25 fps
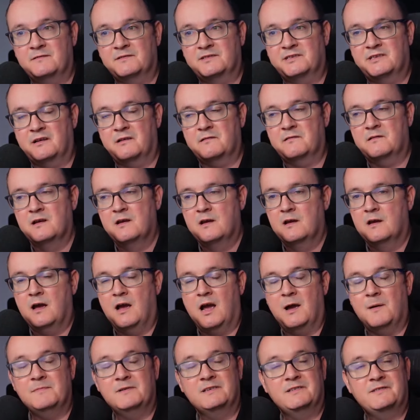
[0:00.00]
So
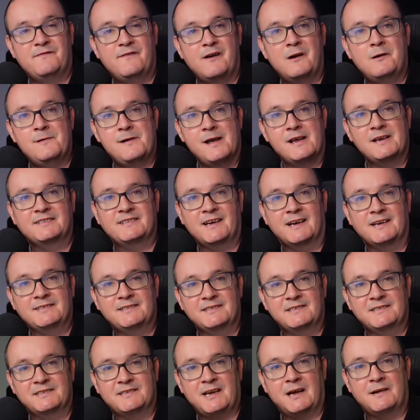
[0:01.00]
um, it's very
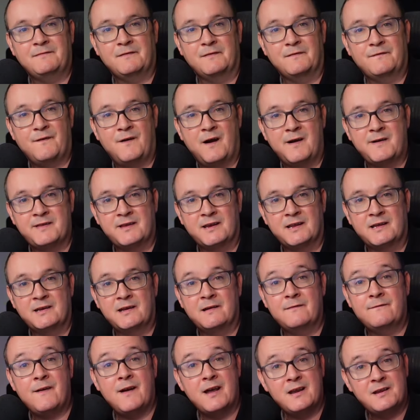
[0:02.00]
exciting to have it finally
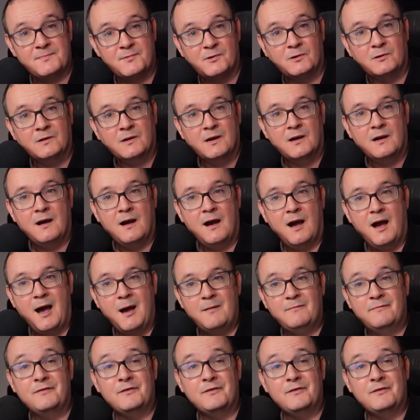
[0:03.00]
available um,